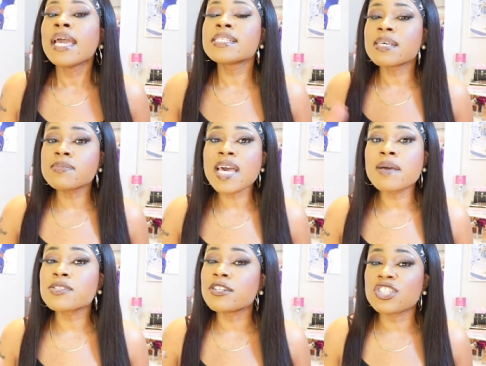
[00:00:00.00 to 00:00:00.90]
And
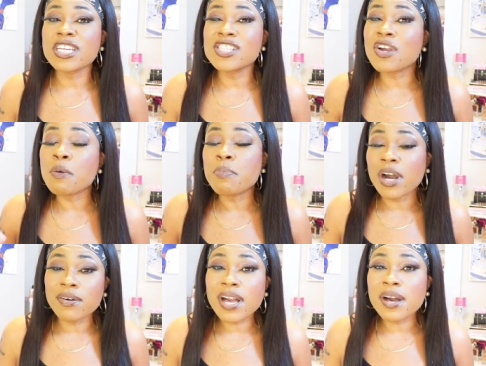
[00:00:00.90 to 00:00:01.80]
sometimes their jeans are
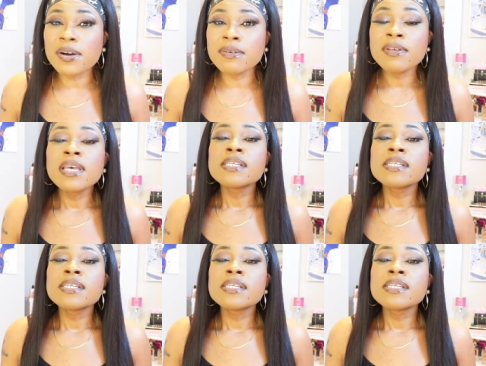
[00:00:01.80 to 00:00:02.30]
BOGO.